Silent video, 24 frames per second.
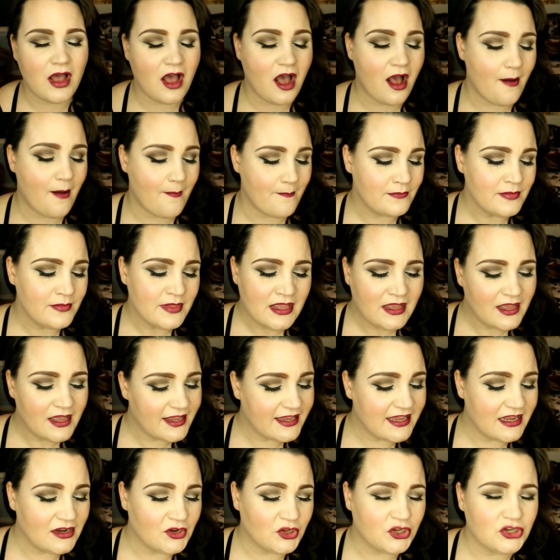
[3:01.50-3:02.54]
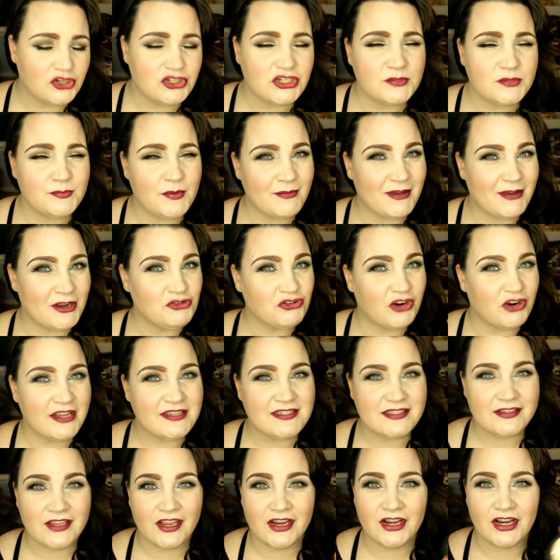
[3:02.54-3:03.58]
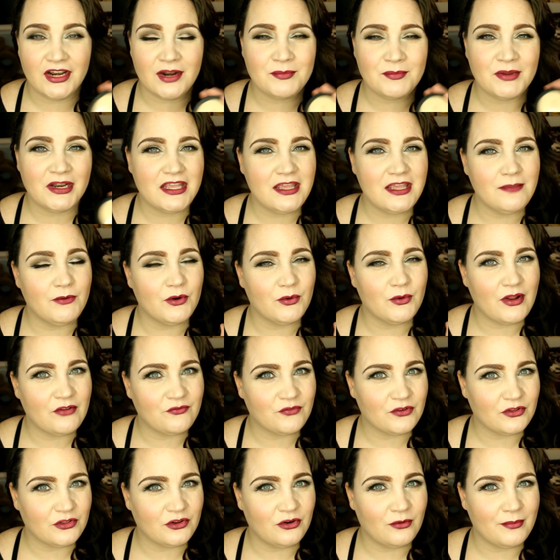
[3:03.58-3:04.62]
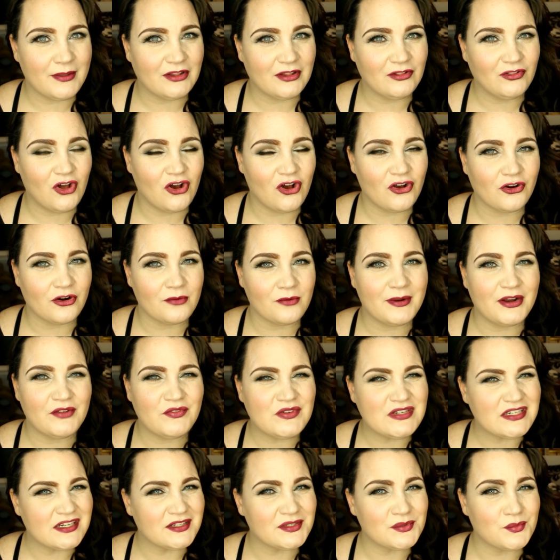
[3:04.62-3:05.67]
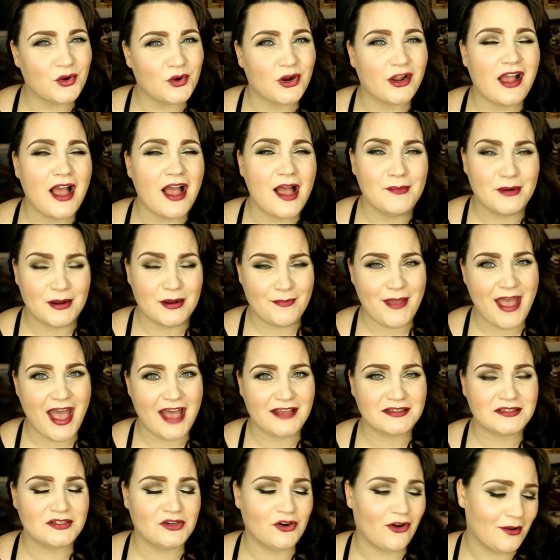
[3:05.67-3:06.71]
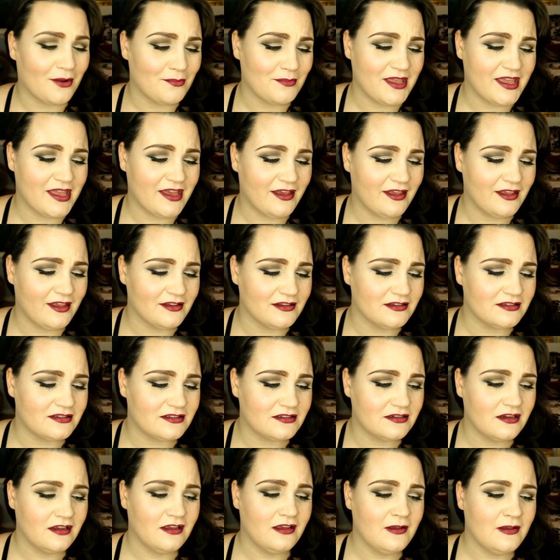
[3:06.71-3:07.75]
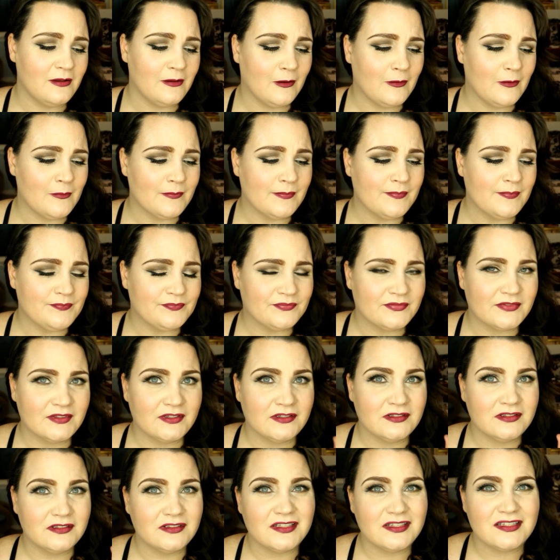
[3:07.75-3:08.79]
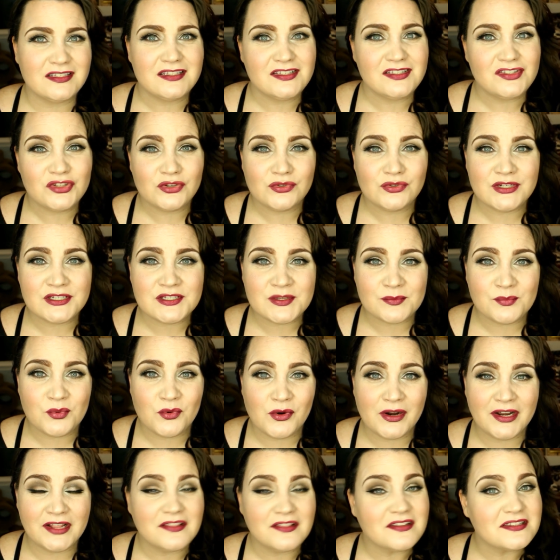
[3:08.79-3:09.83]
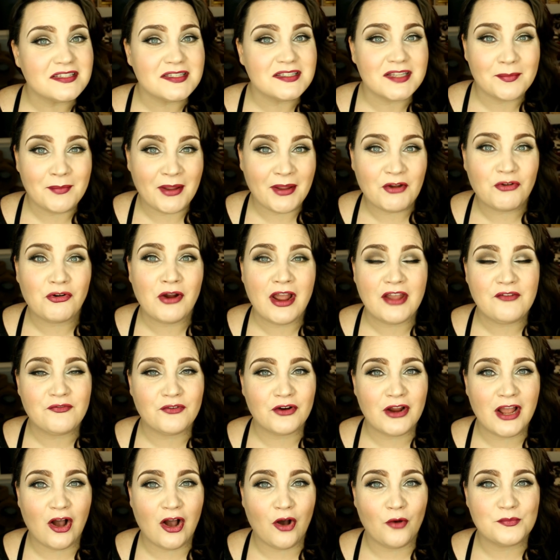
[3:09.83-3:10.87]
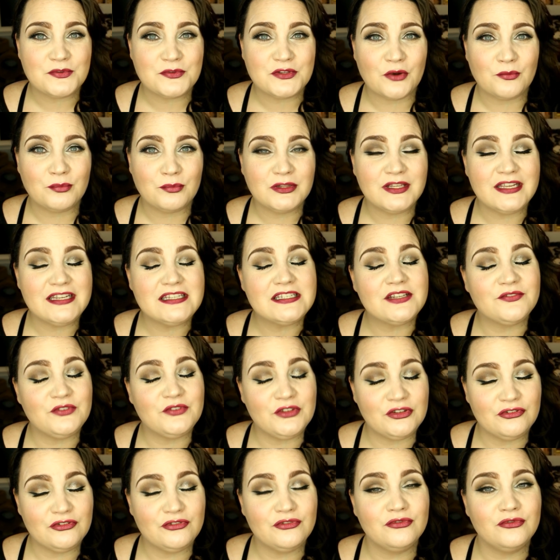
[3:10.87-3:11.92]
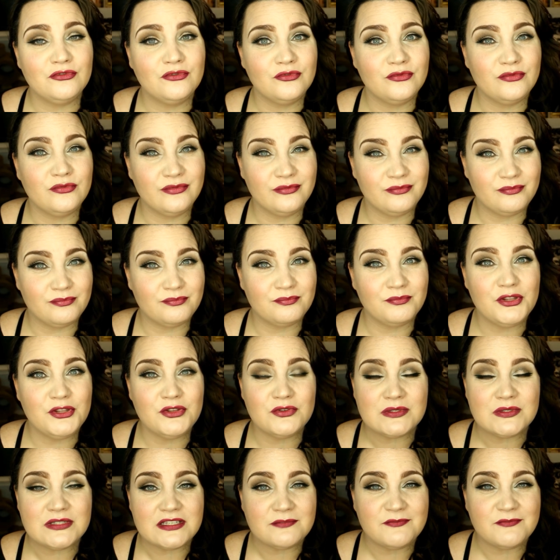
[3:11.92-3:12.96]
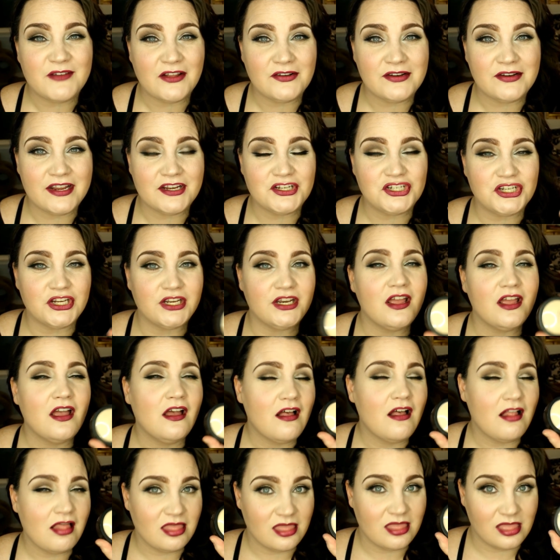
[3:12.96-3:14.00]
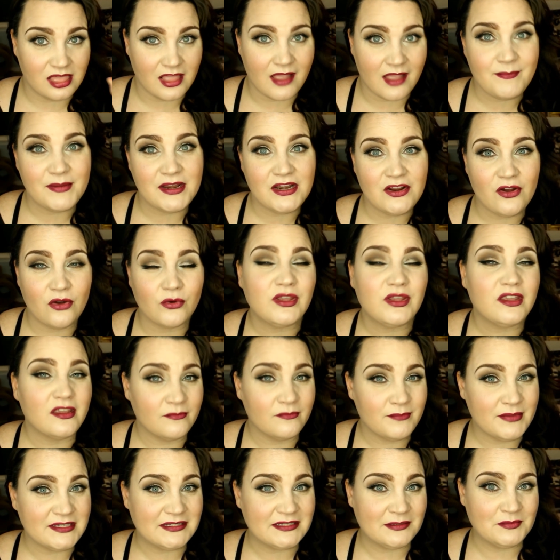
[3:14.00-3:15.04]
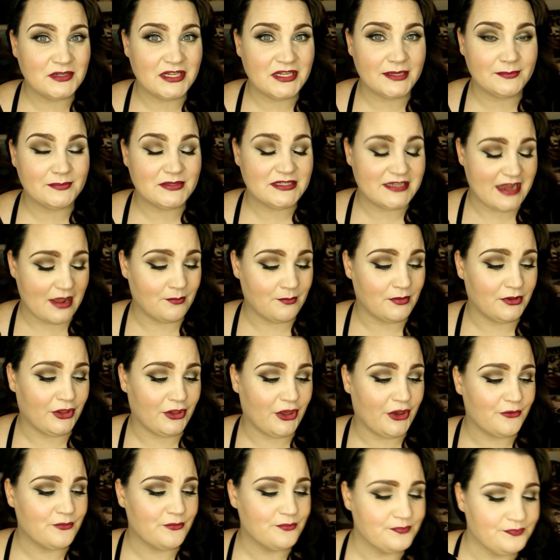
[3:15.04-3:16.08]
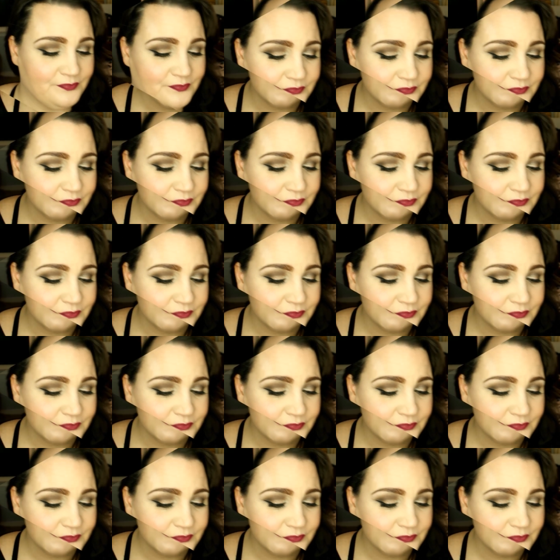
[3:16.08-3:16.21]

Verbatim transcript: Um, again, it could just be my dry skin and I'm going to keep it around for a little bit longer, but if it doesn't work, I'm going to pass it on because this is so disappointing. This is like my cry for help. So please, if you use this foundation, let me know. Give me some tips down below.